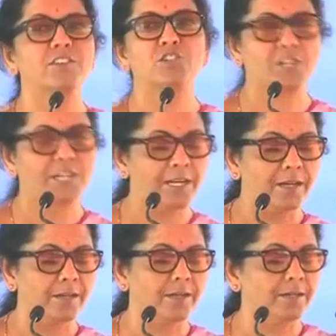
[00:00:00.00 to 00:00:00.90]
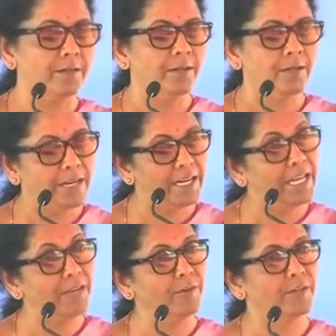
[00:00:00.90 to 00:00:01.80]
the Sri Lankan
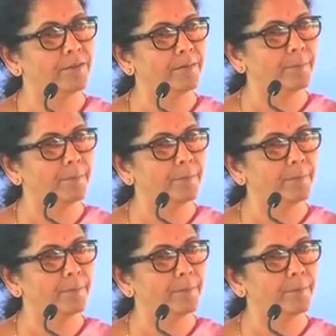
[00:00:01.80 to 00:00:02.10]
Navy.